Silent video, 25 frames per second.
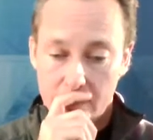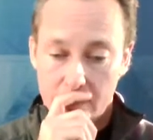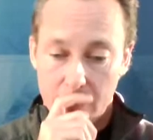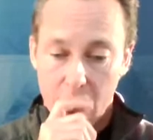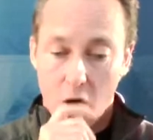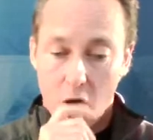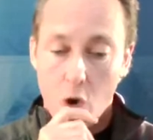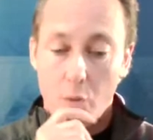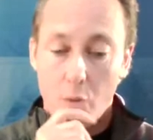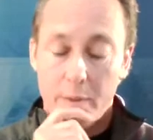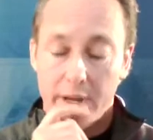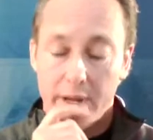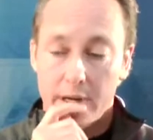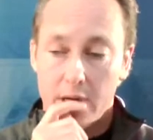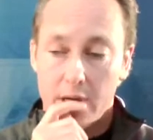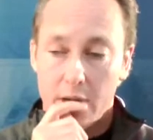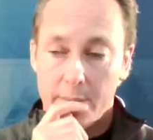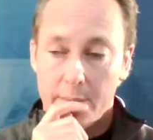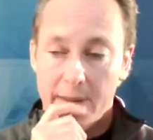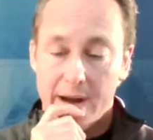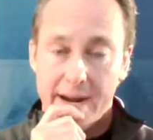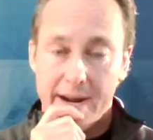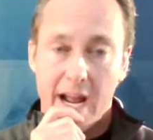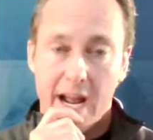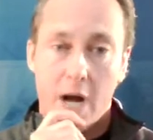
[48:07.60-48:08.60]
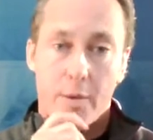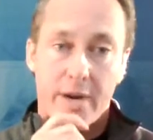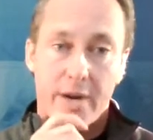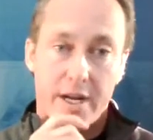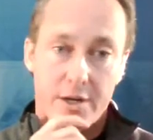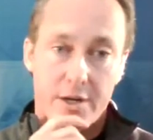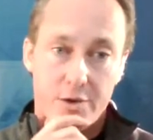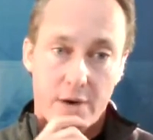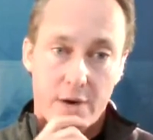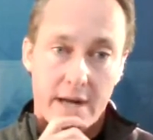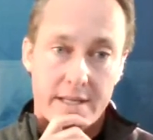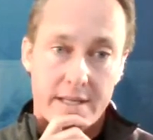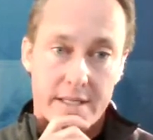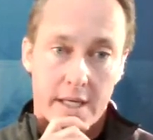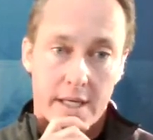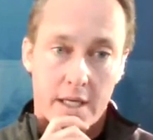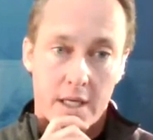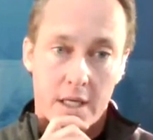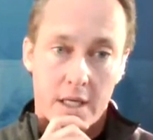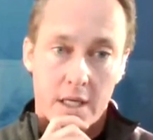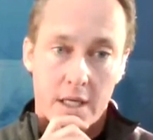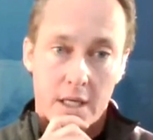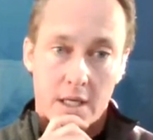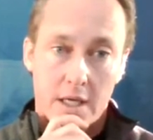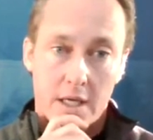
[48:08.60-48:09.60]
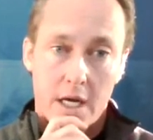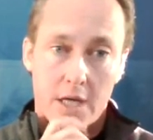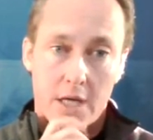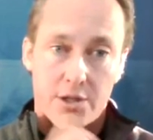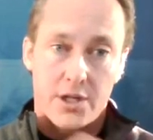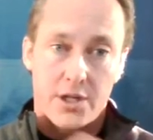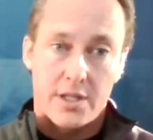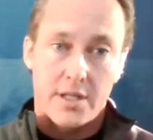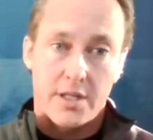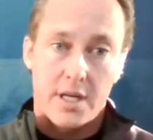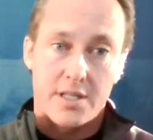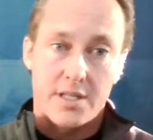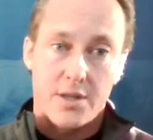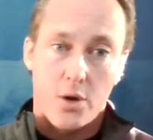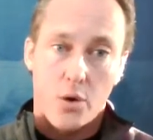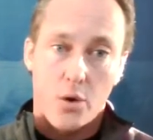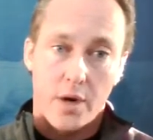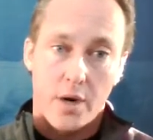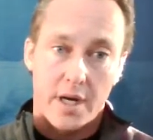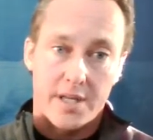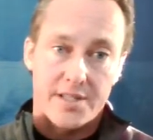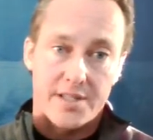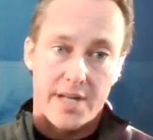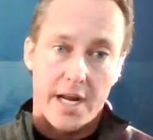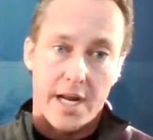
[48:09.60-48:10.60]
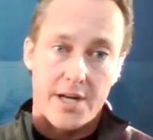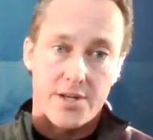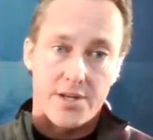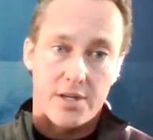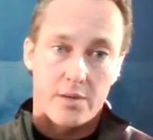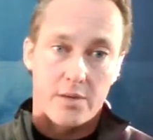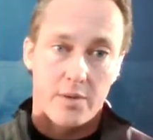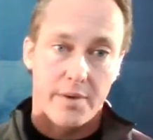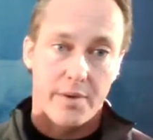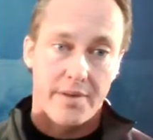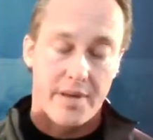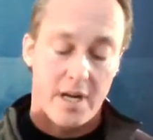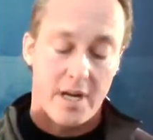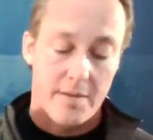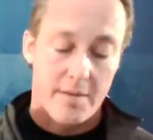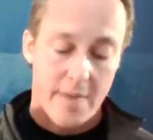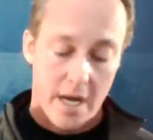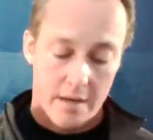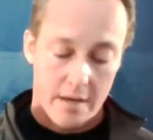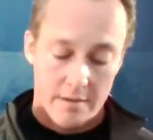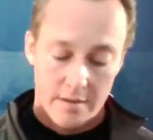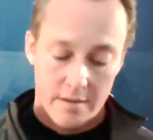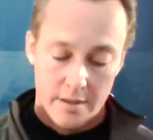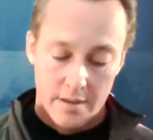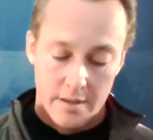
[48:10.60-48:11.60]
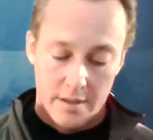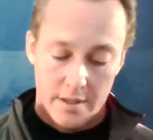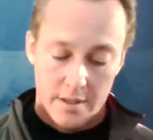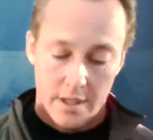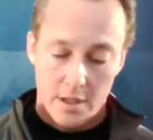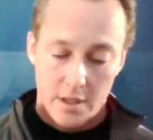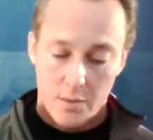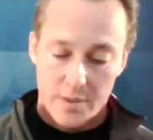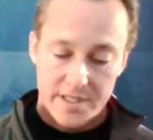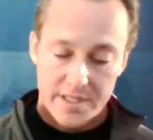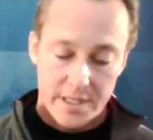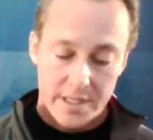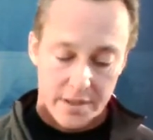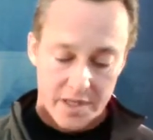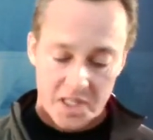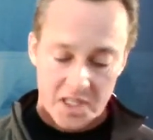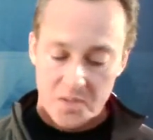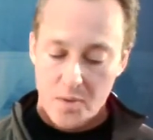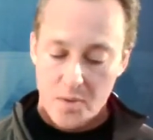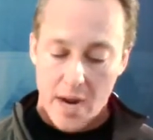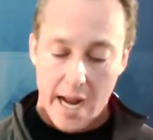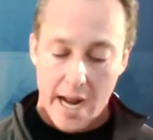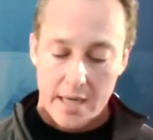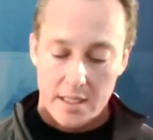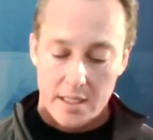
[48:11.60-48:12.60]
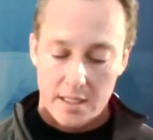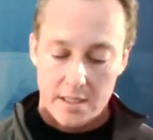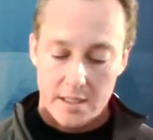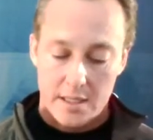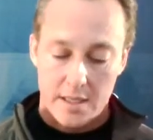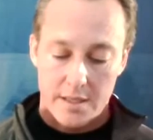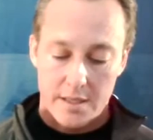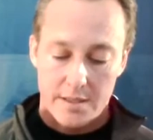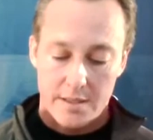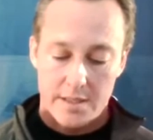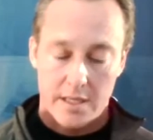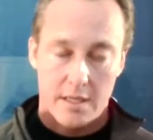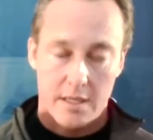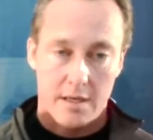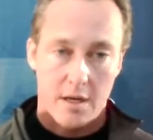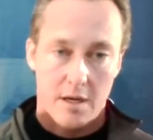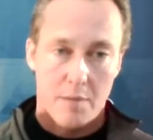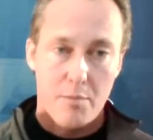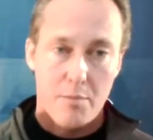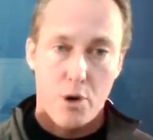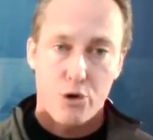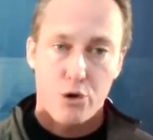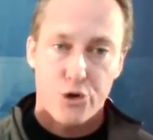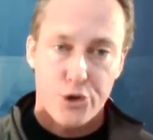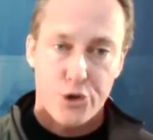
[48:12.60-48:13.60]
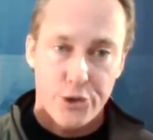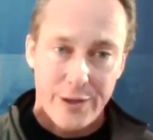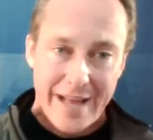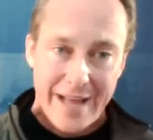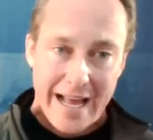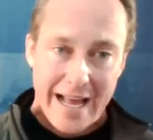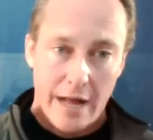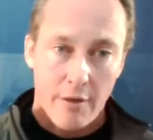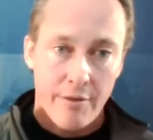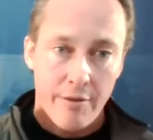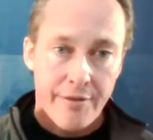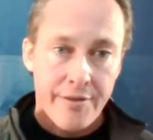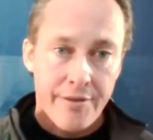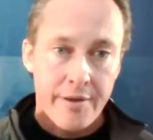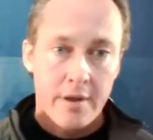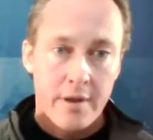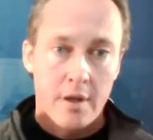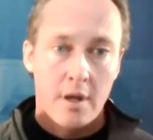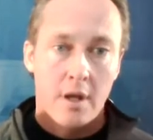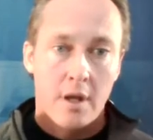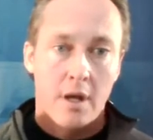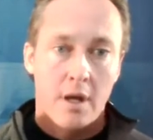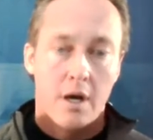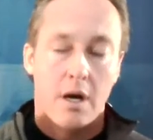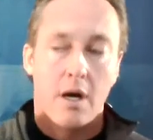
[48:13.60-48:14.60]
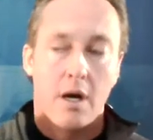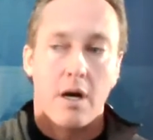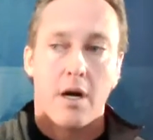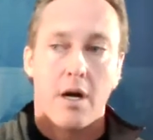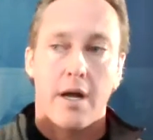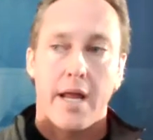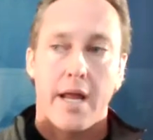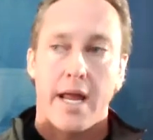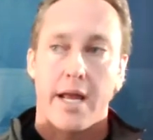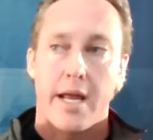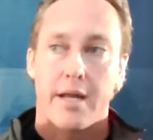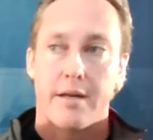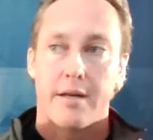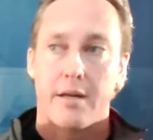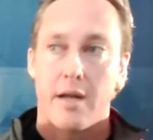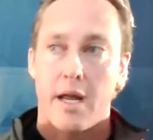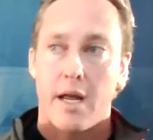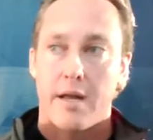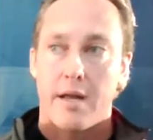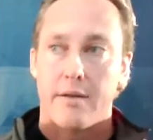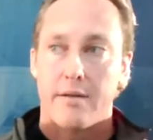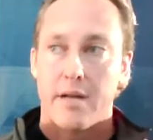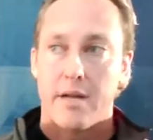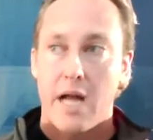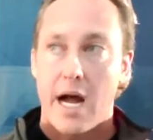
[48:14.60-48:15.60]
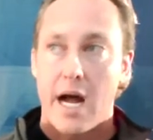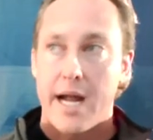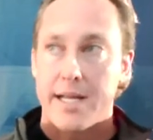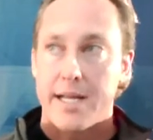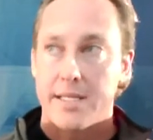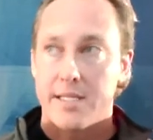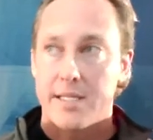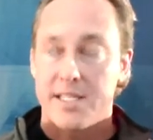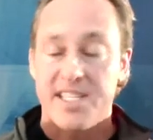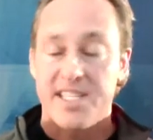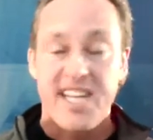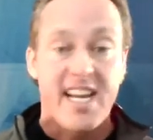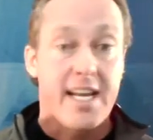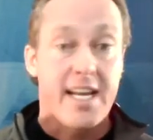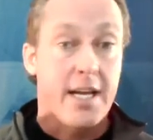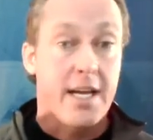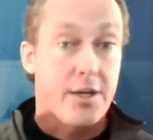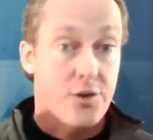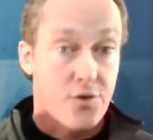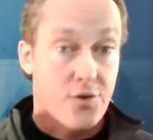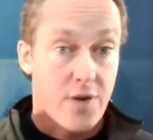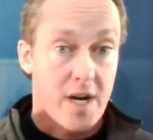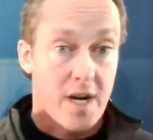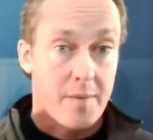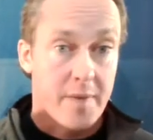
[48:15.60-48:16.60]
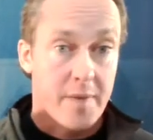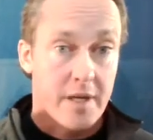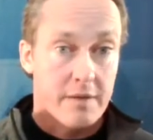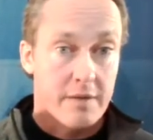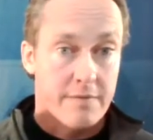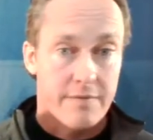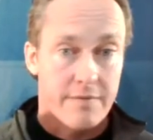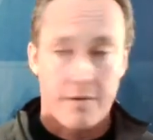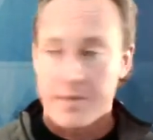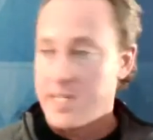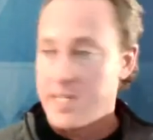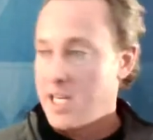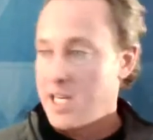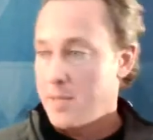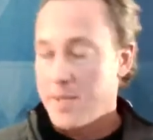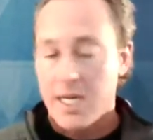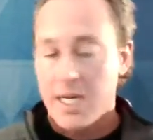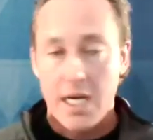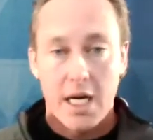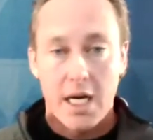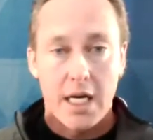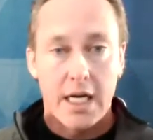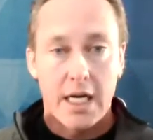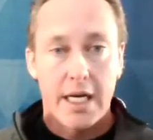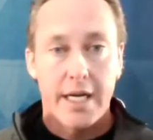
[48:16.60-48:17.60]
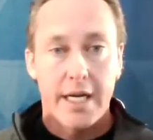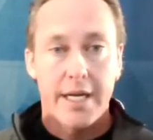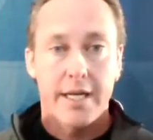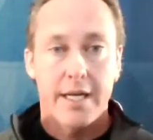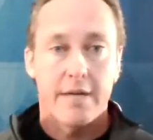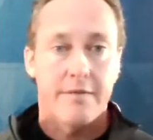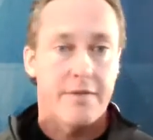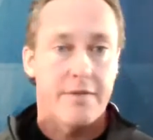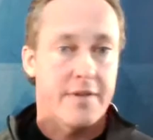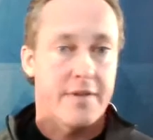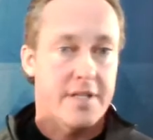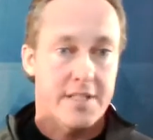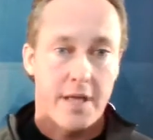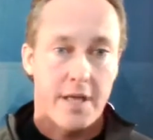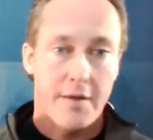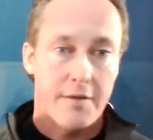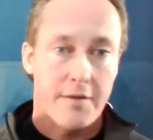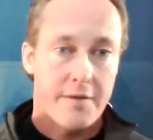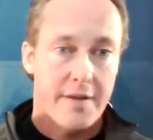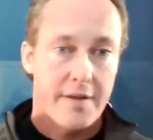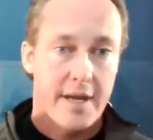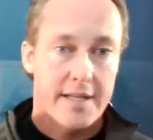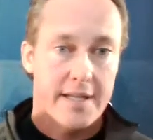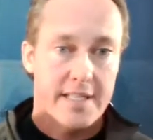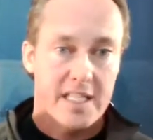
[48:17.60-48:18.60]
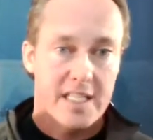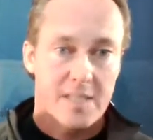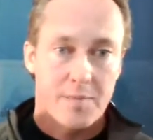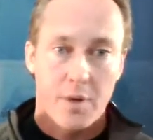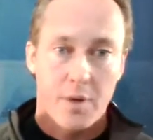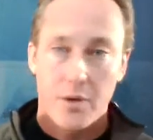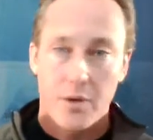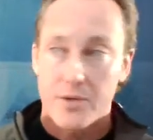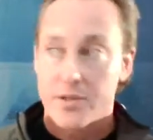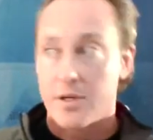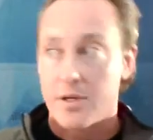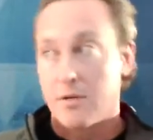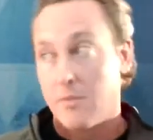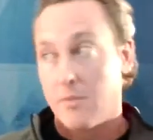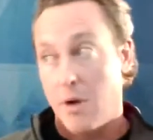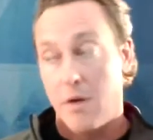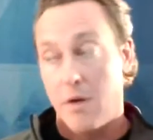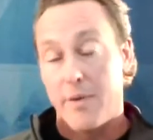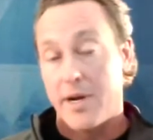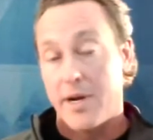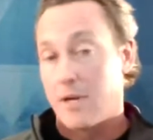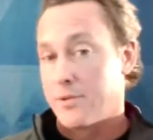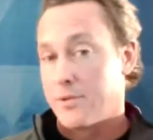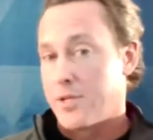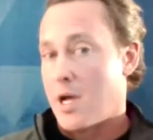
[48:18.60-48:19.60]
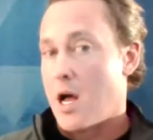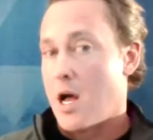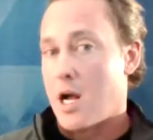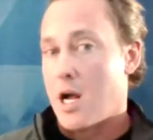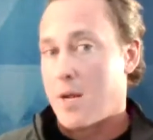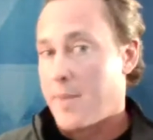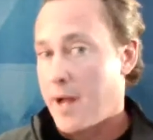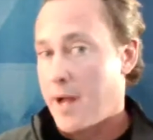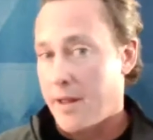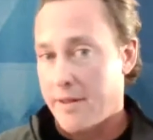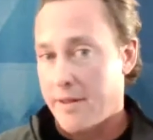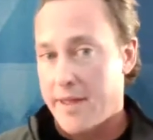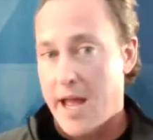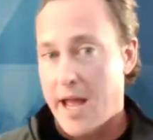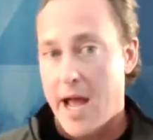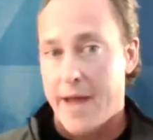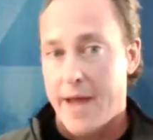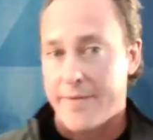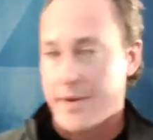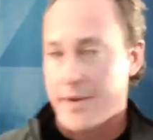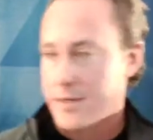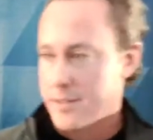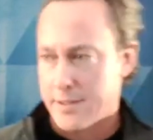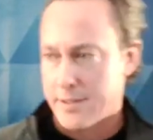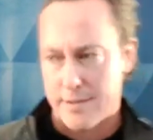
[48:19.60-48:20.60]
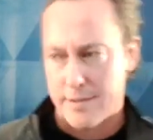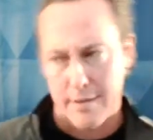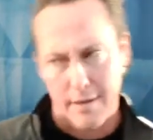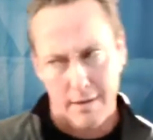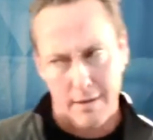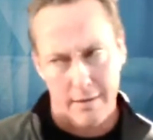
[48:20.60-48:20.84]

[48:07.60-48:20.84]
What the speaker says: open about how we address it, not just as an organization. When we think about resilience practices and emotional health, and guys seeking treatment for TBI and for these other things, as opposed to, well, we don't talk about that. That's